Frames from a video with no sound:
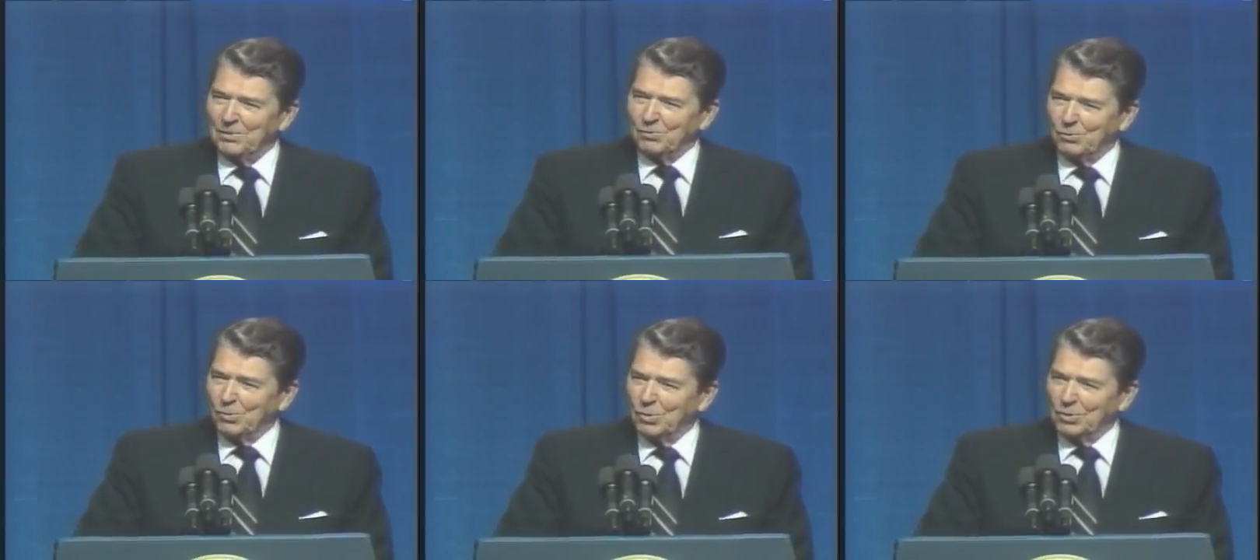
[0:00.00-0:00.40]

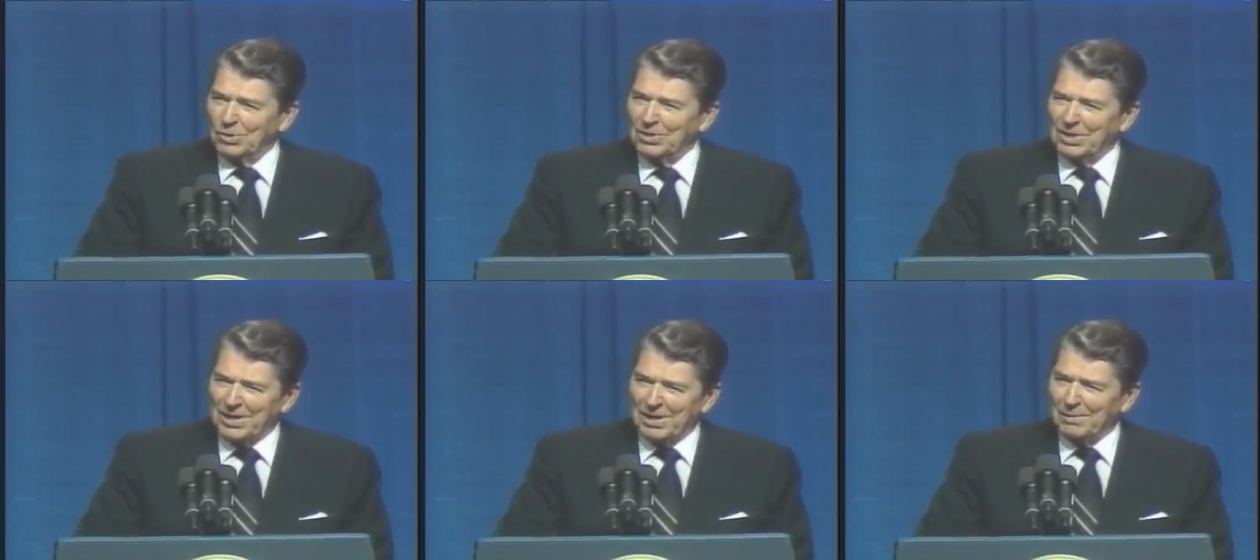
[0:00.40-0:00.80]

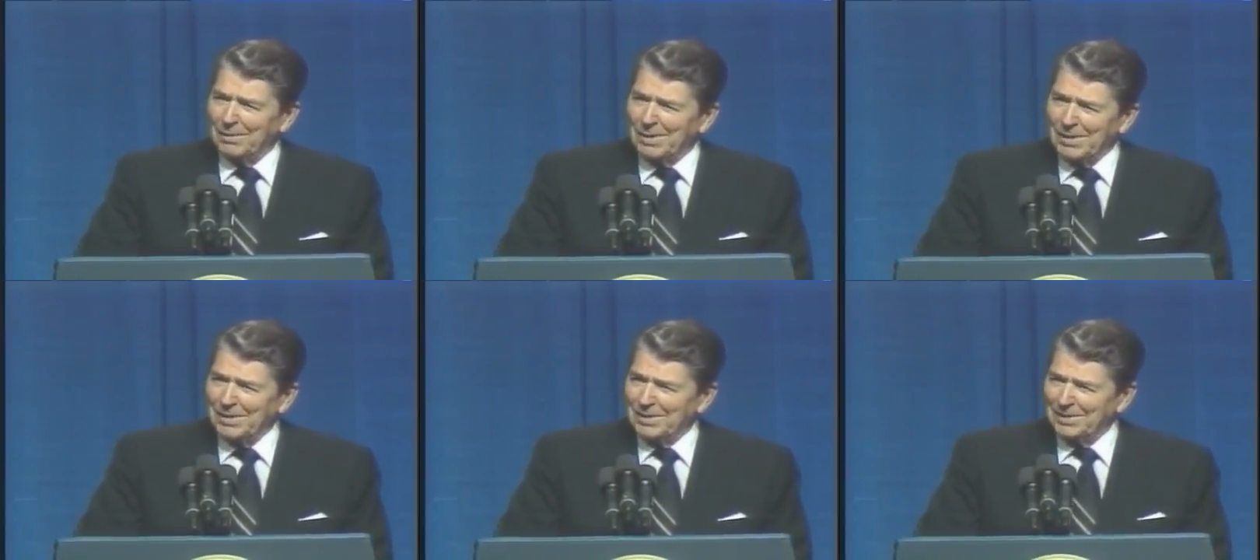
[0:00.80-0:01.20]
rural
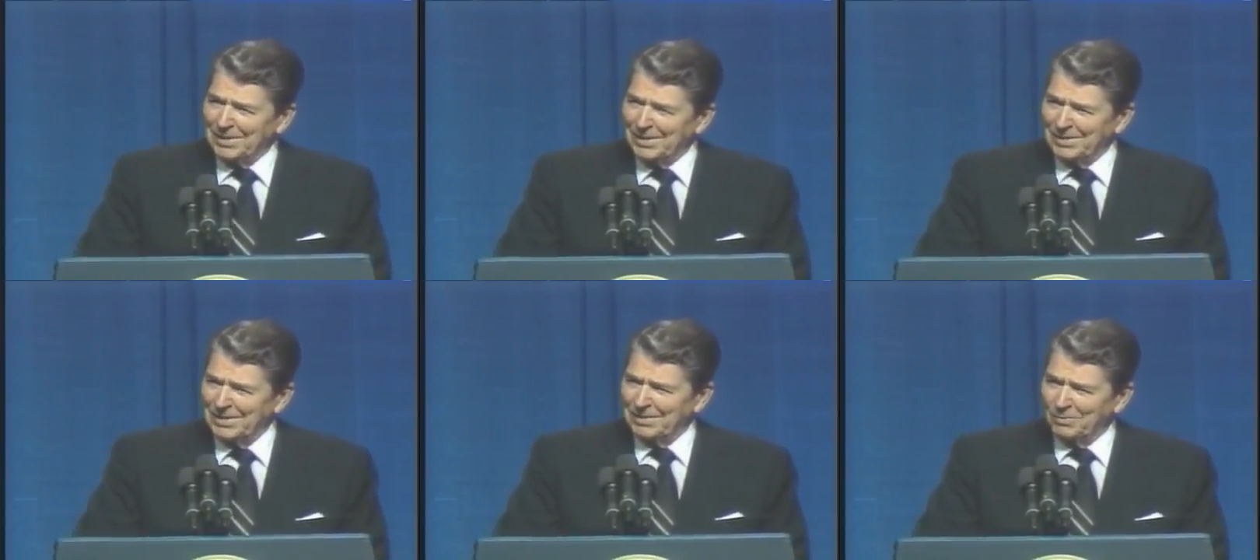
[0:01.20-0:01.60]
area
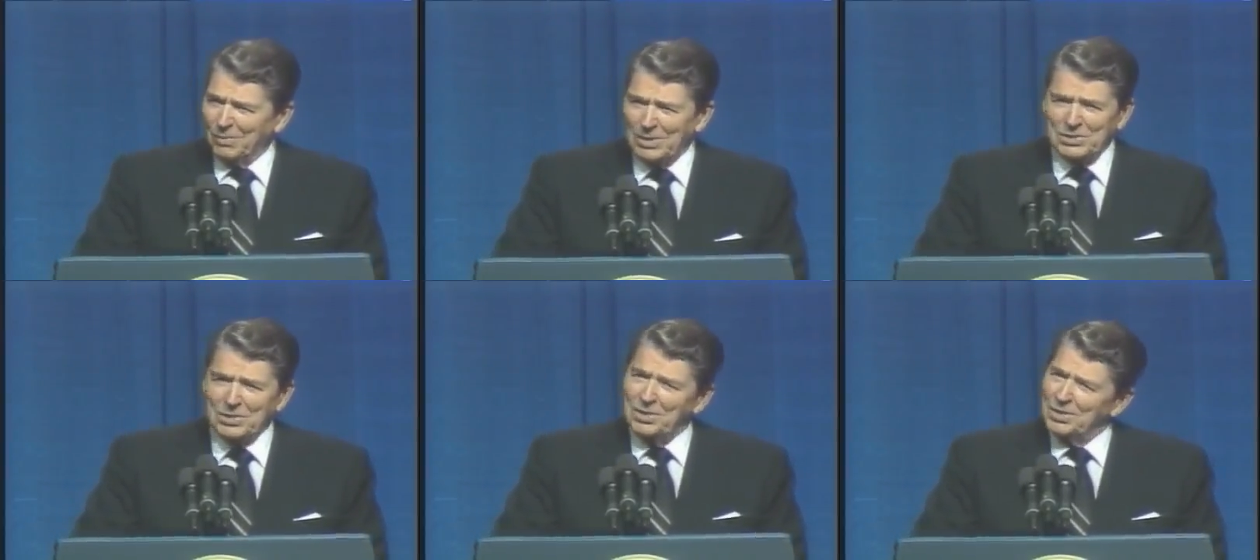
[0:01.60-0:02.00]
and it
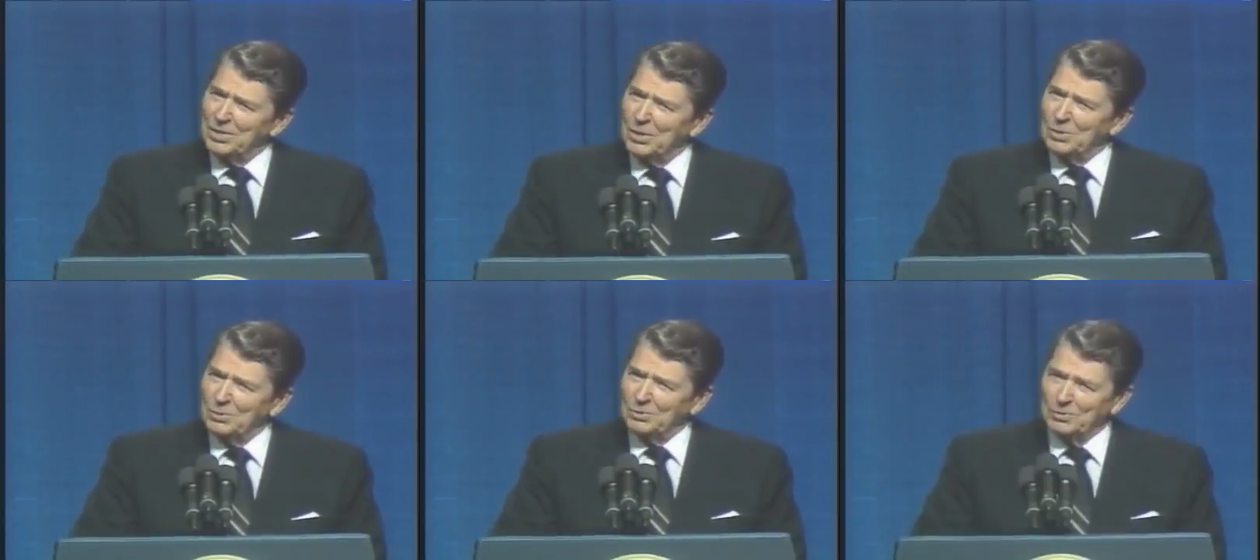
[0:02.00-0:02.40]
wasn't
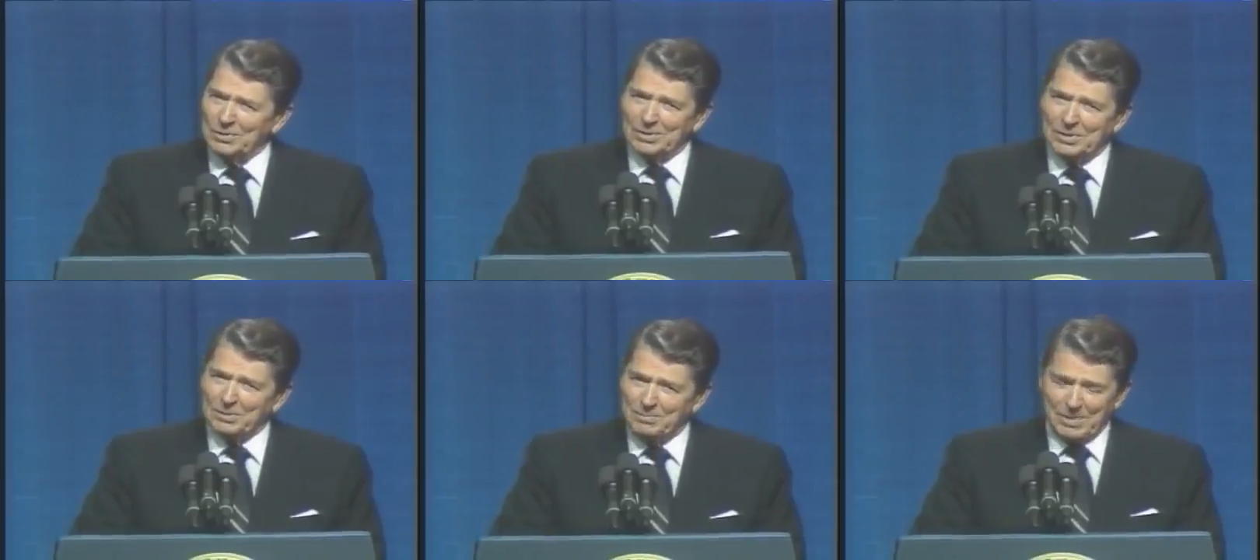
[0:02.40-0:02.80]

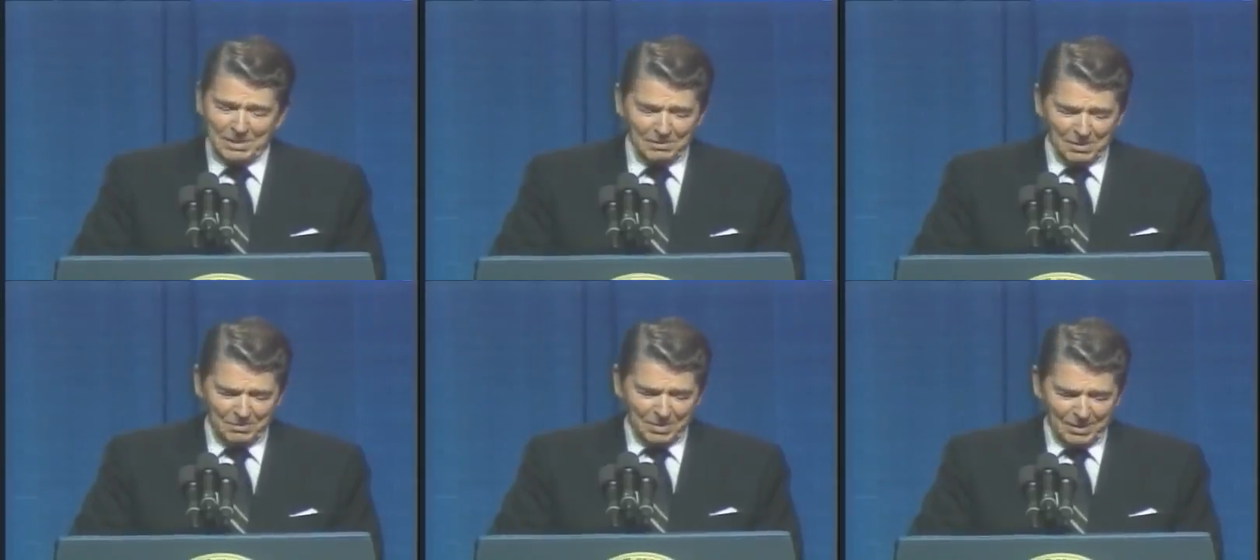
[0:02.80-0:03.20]
known to be
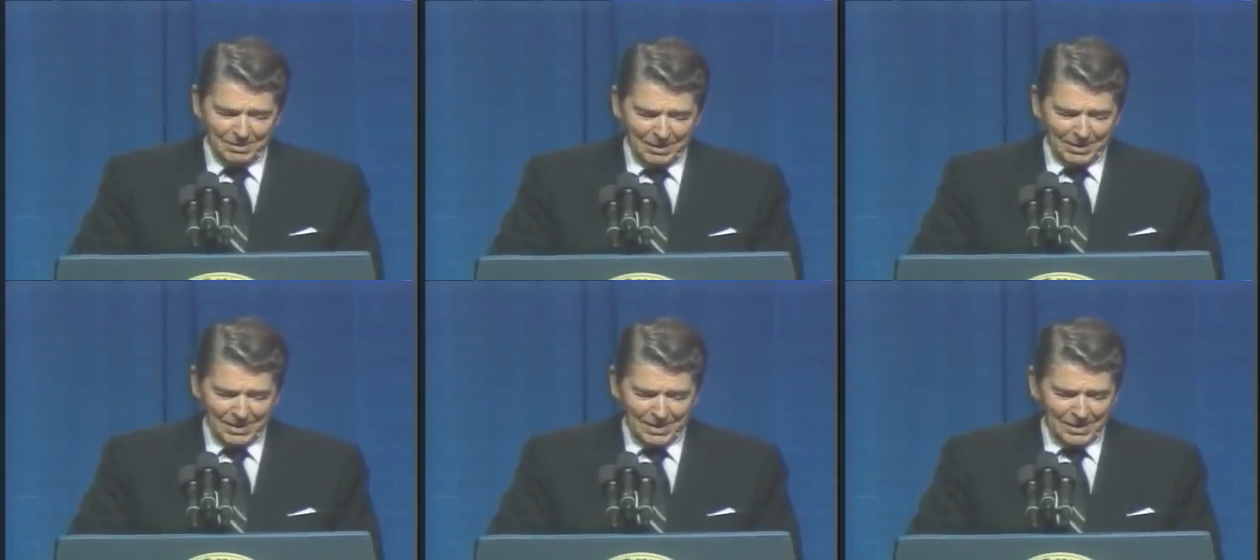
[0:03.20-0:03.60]

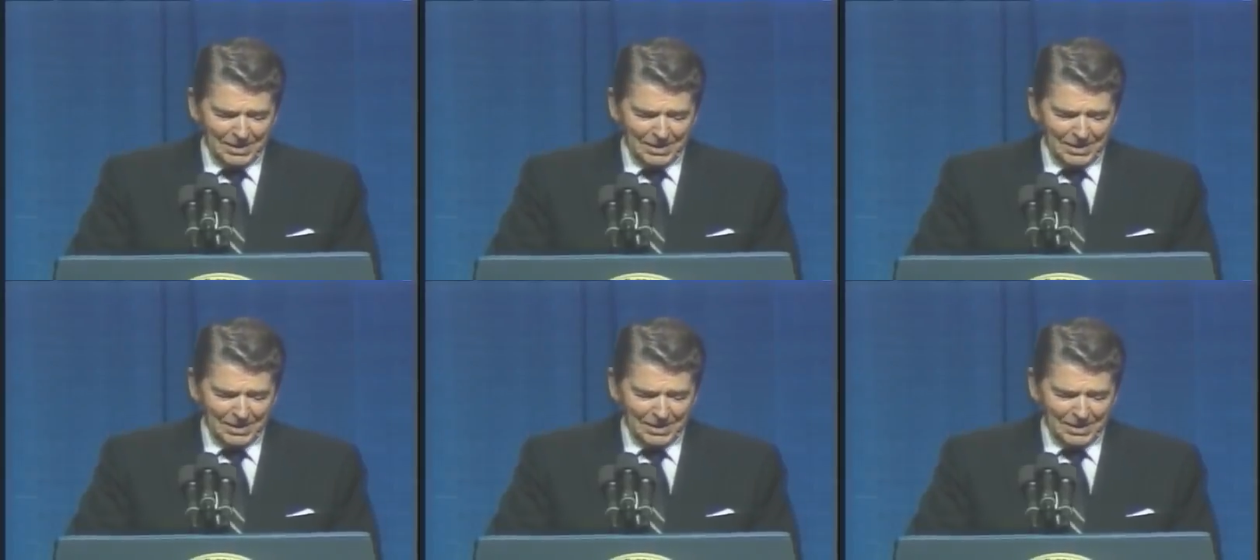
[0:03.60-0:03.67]
Republican,